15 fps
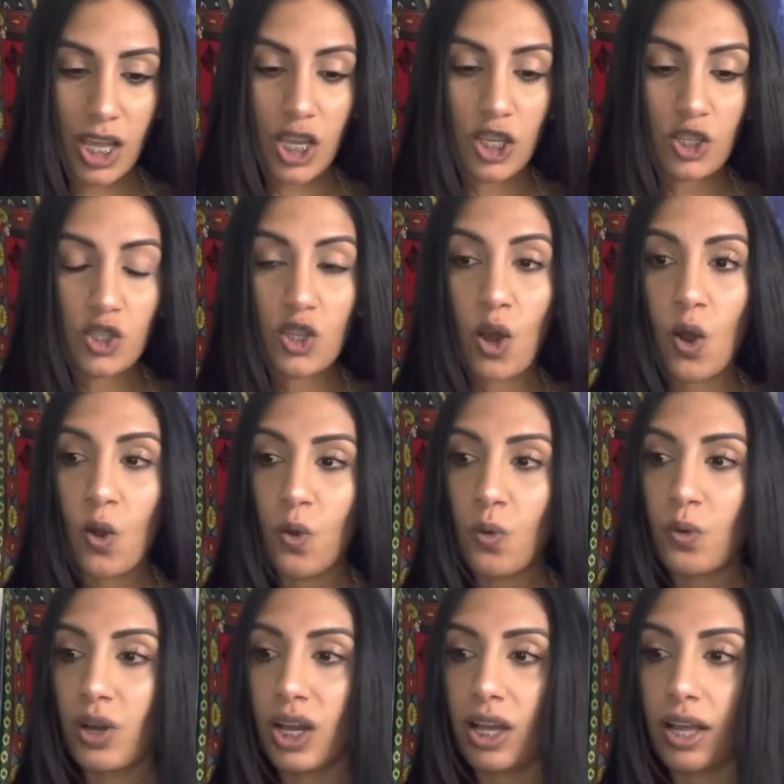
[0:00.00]

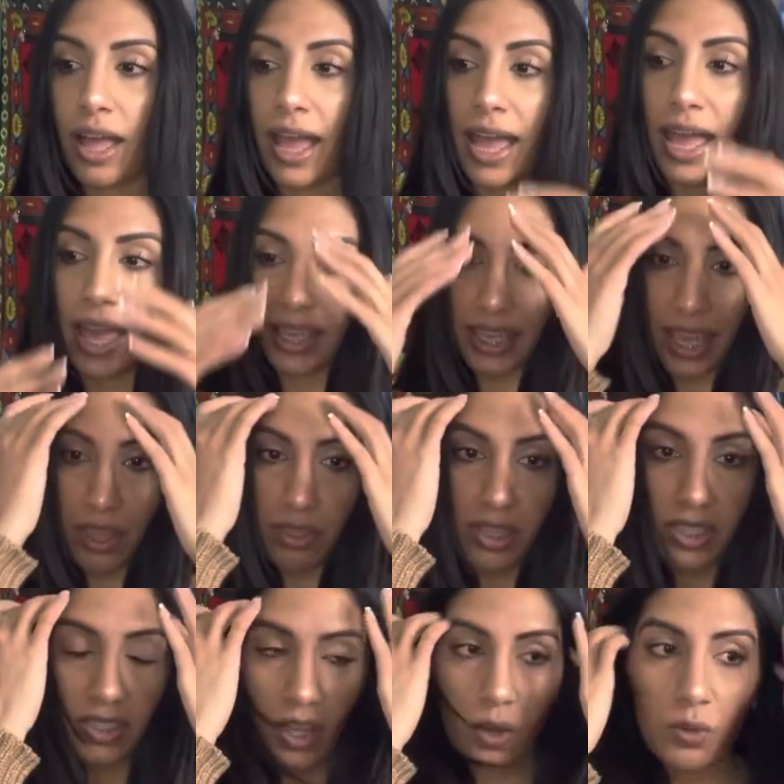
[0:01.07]
So again,
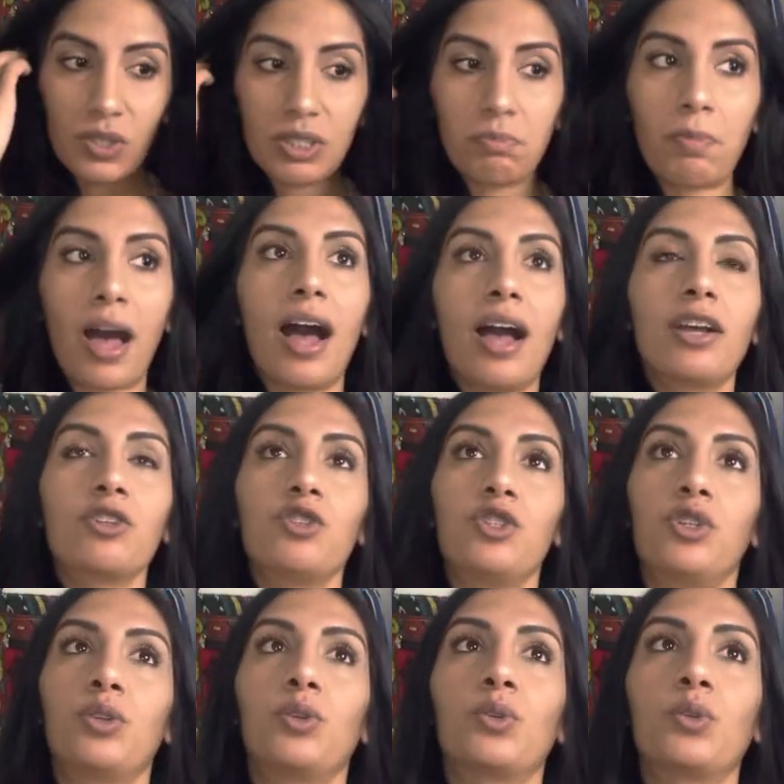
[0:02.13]
this goes back
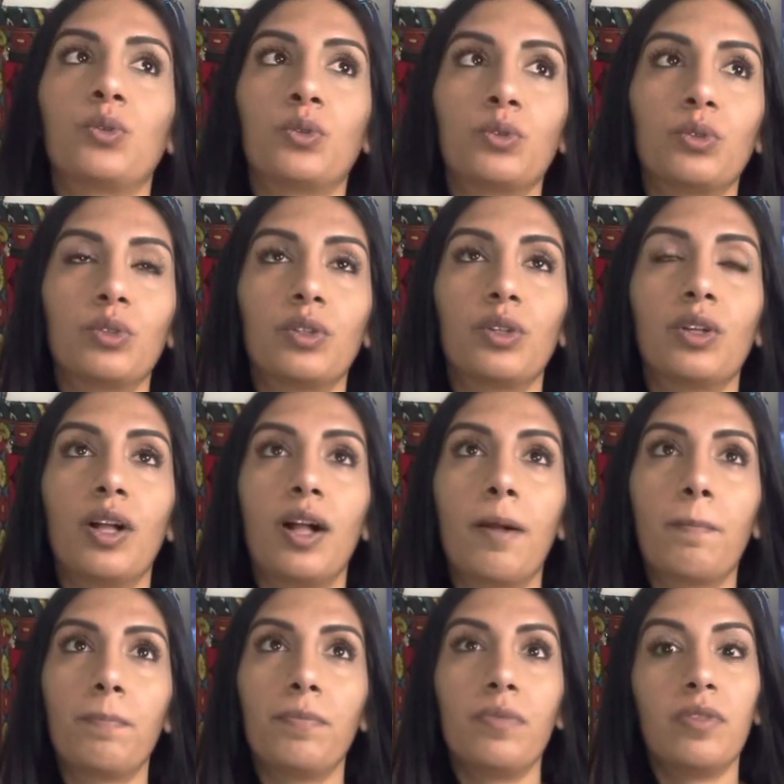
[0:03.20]
to
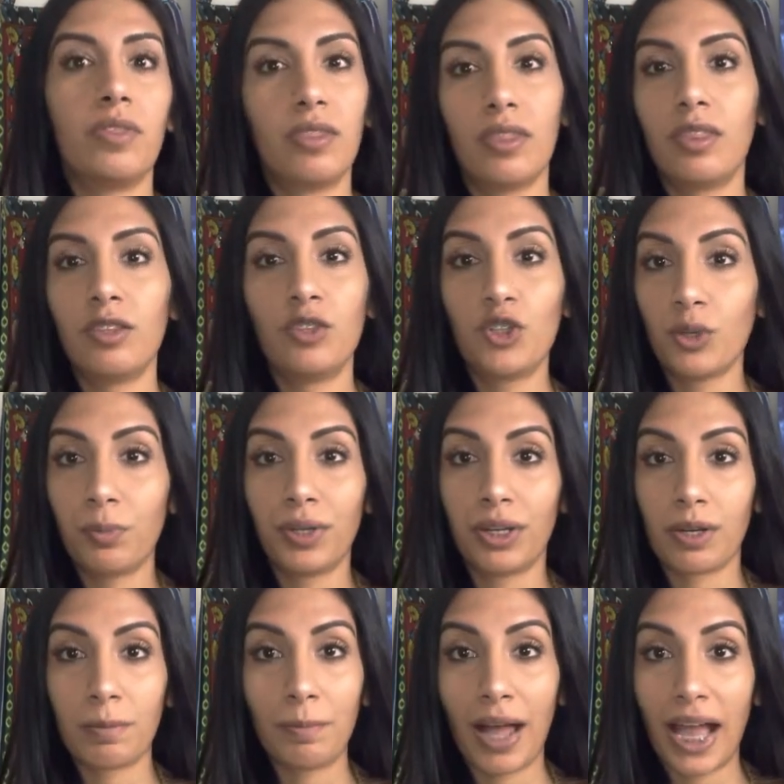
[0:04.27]

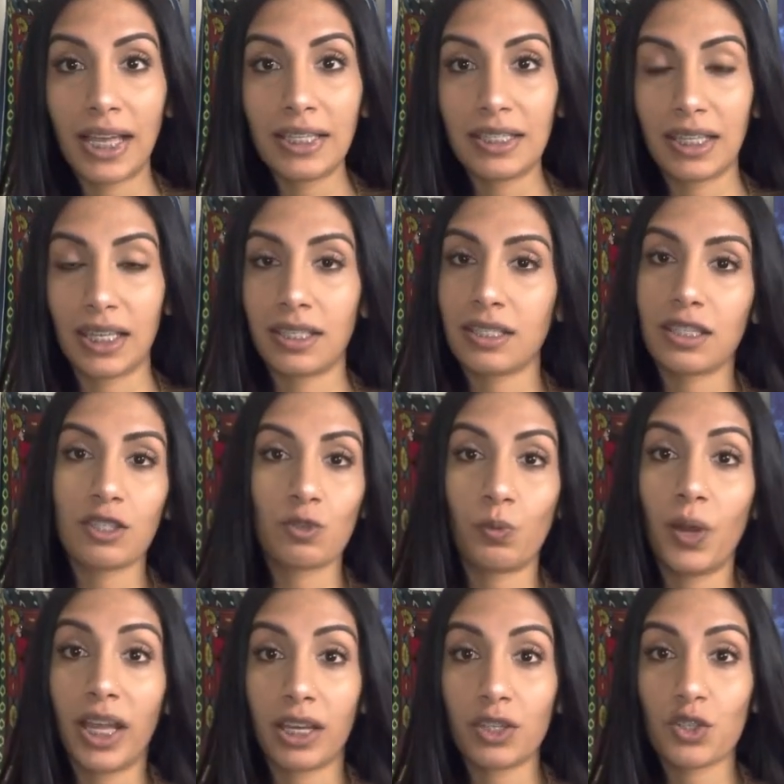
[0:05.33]
Jupiter in Pisces, this
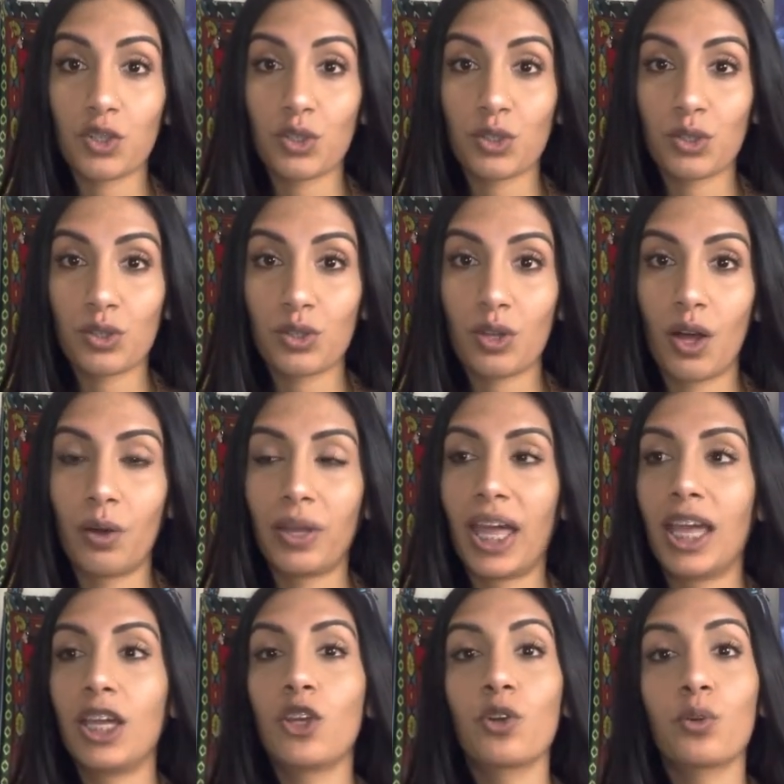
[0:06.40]
wish.
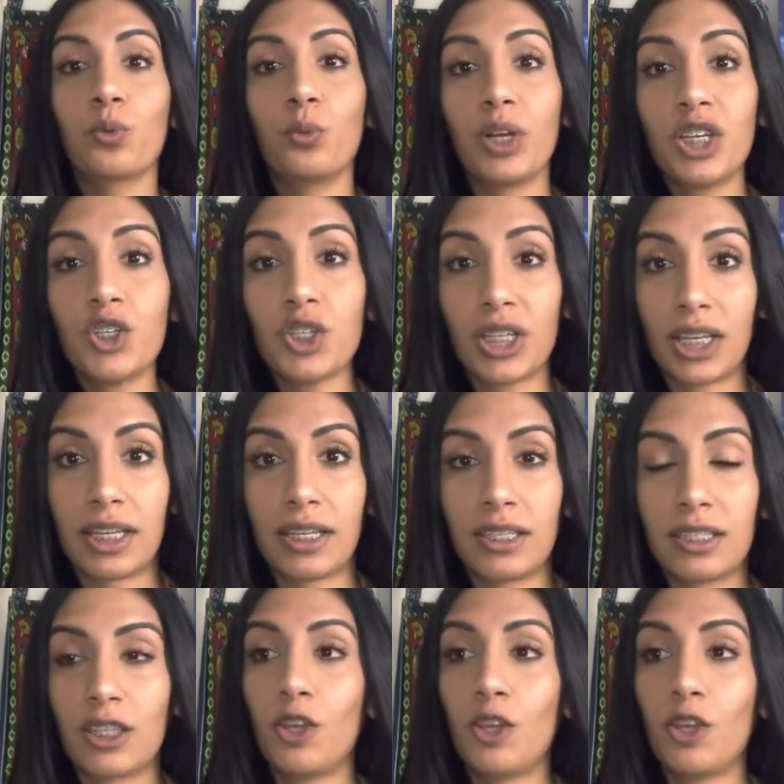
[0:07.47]
Okay, your wishes,